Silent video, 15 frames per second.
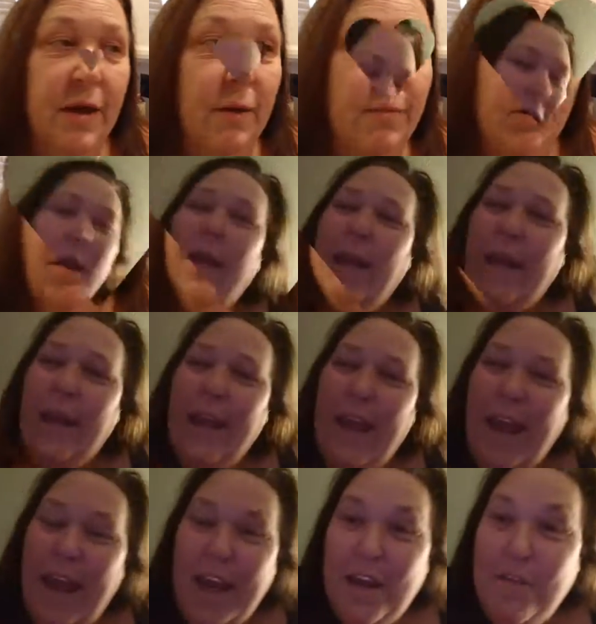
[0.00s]
y'all have a
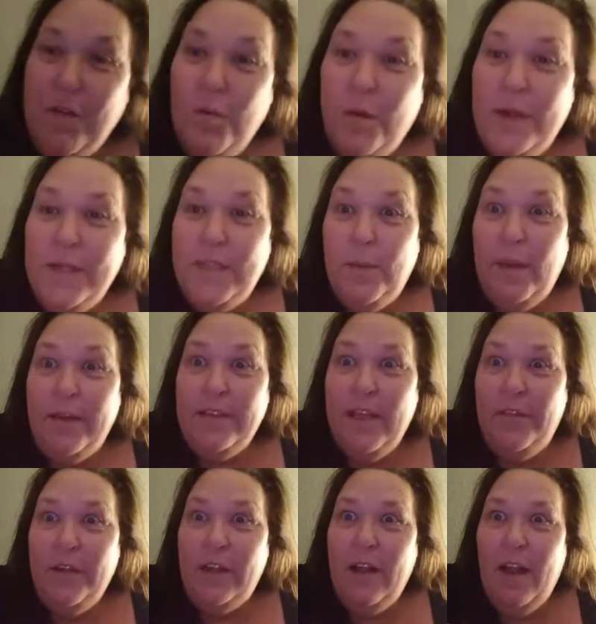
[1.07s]
great day. Hey, everyone. It's about
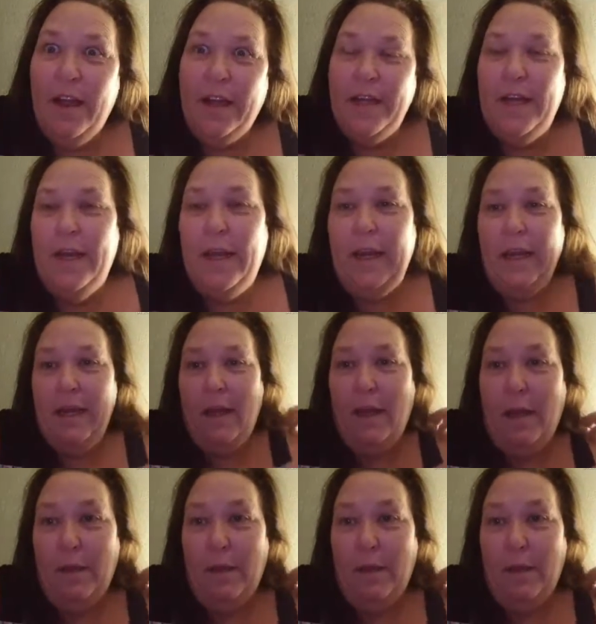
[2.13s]
7 o'clock at night.